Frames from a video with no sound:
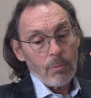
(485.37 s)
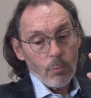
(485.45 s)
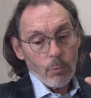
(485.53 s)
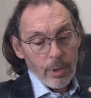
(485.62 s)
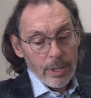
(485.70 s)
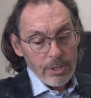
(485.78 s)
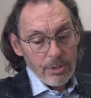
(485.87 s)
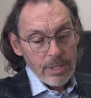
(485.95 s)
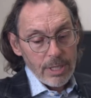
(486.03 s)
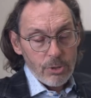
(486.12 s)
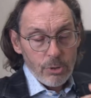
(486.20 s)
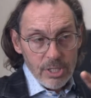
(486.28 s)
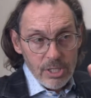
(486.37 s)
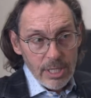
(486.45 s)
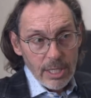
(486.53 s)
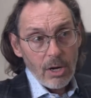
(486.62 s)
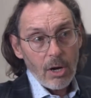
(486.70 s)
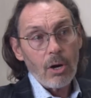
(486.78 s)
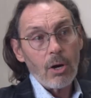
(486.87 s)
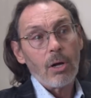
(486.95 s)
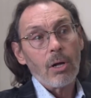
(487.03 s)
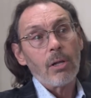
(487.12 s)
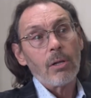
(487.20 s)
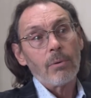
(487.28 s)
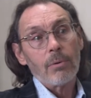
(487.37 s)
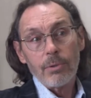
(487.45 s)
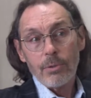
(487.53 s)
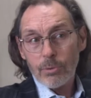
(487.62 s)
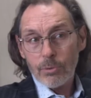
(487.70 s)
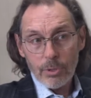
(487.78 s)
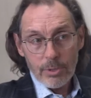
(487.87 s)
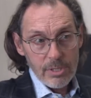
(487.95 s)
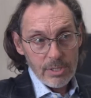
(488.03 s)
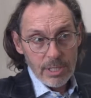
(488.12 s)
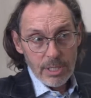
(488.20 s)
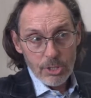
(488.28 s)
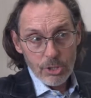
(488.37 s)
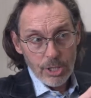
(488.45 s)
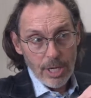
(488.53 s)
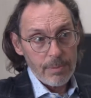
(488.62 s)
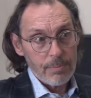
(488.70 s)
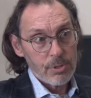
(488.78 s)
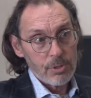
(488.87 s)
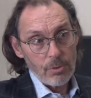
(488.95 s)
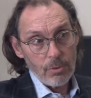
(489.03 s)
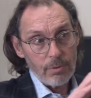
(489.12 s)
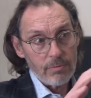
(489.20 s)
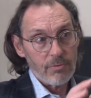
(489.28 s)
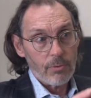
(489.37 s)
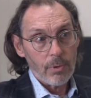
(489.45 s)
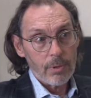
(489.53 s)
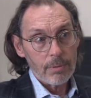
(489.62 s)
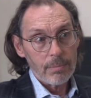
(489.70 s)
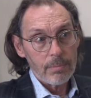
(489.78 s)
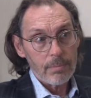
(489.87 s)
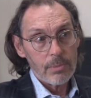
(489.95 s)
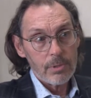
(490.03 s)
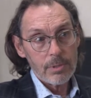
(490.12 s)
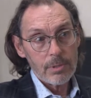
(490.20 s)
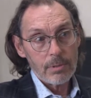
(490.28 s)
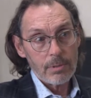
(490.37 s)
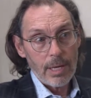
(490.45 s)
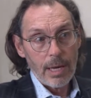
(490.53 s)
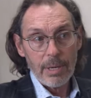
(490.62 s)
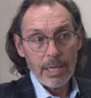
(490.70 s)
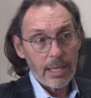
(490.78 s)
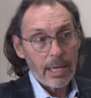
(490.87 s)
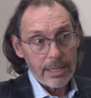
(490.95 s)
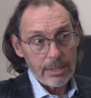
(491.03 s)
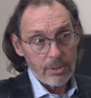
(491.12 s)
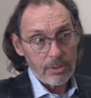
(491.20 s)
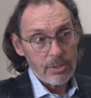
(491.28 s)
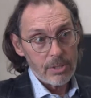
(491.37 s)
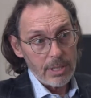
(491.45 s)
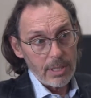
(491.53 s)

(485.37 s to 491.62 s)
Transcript: when you say you couldn't see at all, you couldn't see shapes or forms? How about light? Could you see